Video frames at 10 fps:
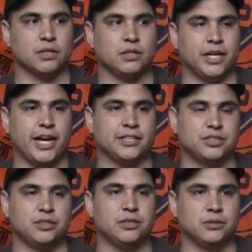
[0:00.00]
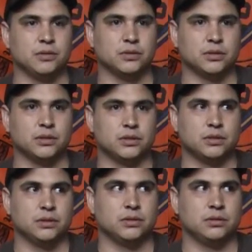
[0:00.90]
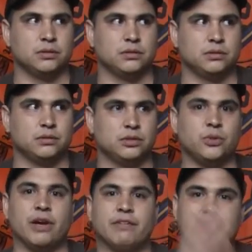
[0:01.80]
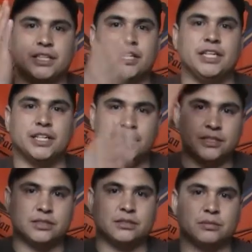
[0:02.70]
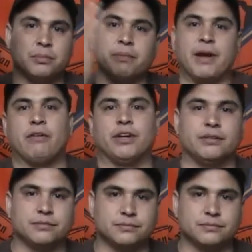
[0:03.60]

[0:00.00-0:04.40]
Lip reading: has to do everything that he does, but mounted.